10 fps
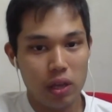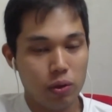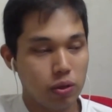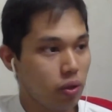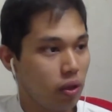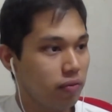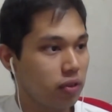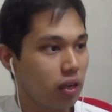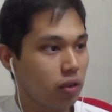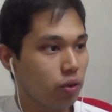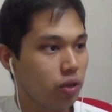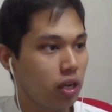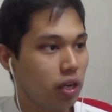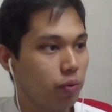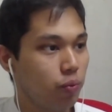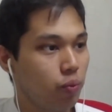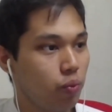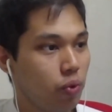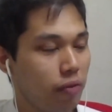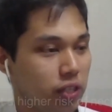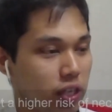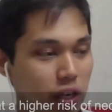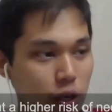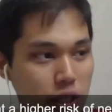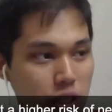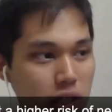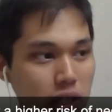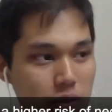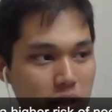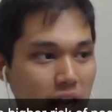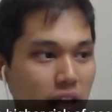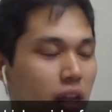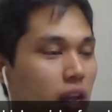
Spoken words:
also have we have a general question here. Is like,